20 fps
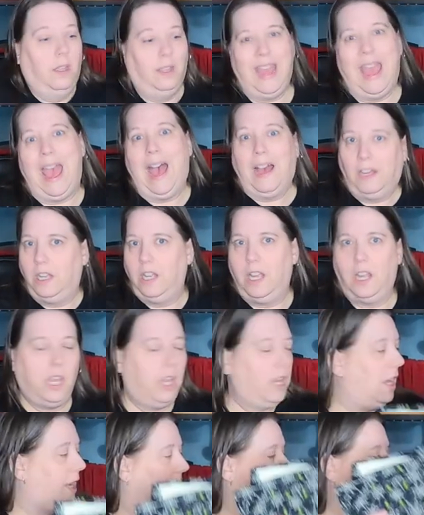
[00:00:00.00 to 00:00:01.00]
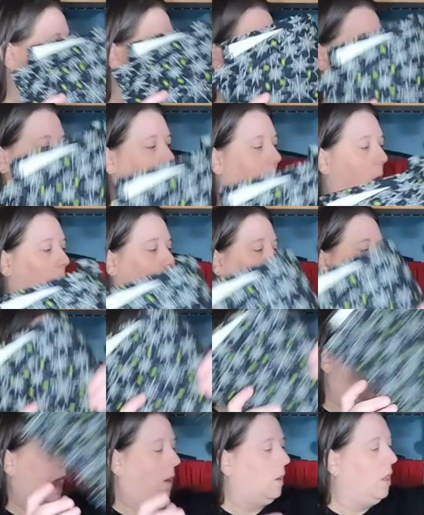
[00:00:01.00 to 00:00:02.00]
yeah, it ends up not
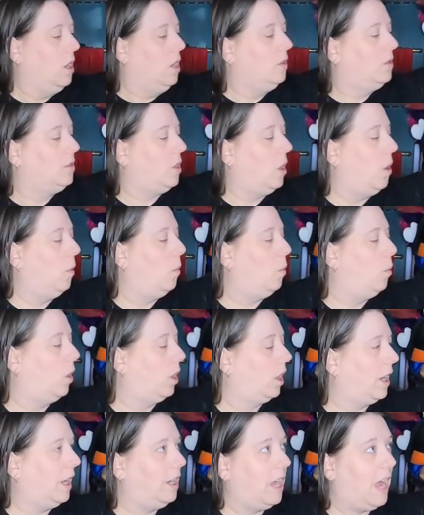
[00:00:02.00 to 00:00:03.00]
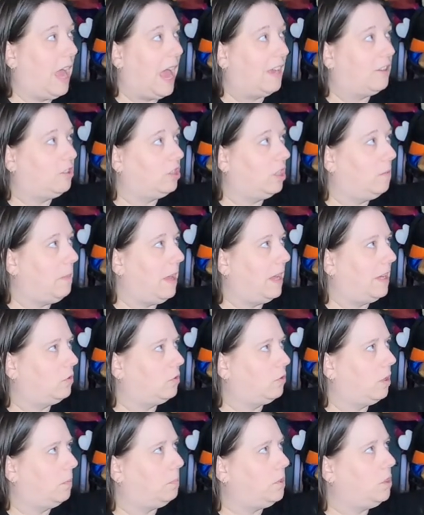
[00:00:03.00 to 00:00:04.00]
working out. So we're going to actually make a
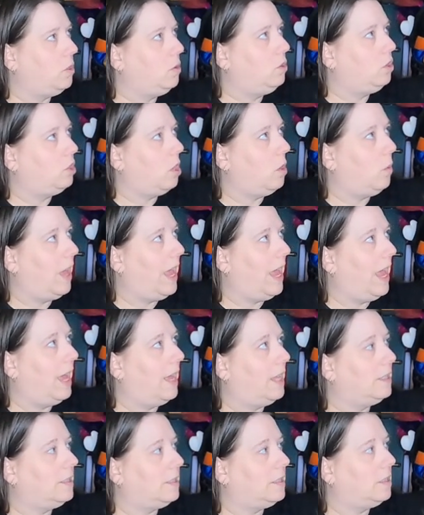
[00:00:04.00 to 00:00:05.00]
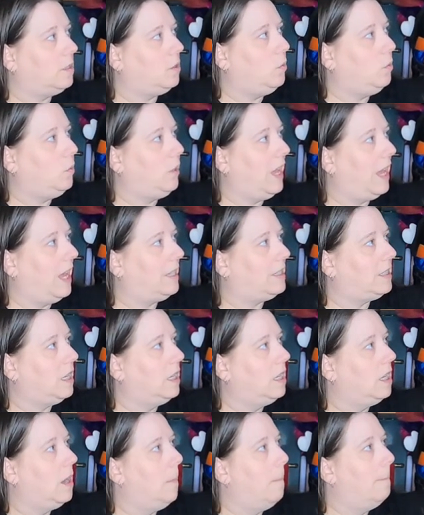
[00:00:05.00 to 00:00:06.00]
trip to Joann's to get
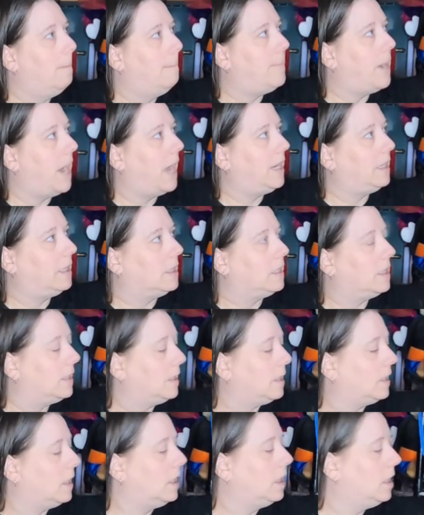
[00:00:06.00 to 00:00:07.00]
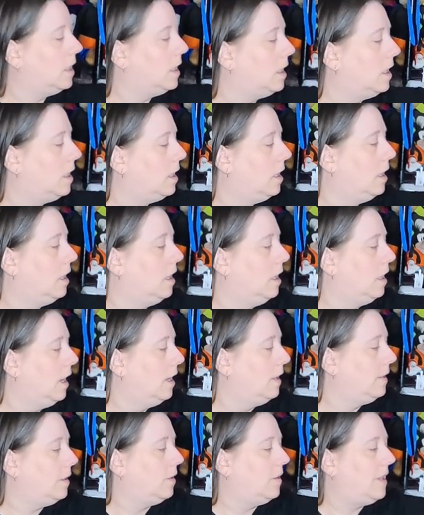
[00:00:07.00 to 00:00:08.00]
buttons.
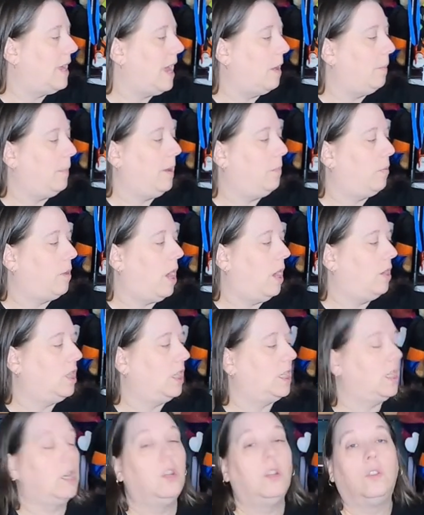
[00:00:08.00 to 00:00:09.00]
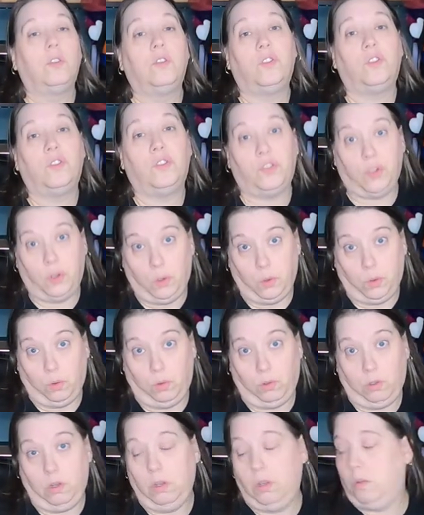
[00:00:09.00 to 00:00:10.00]
So that'll be a project
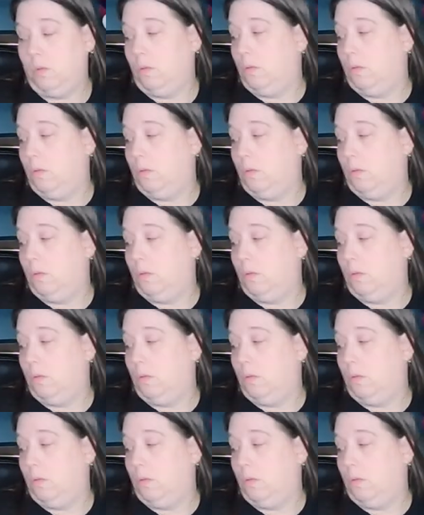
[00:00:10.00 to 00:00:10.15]
soon.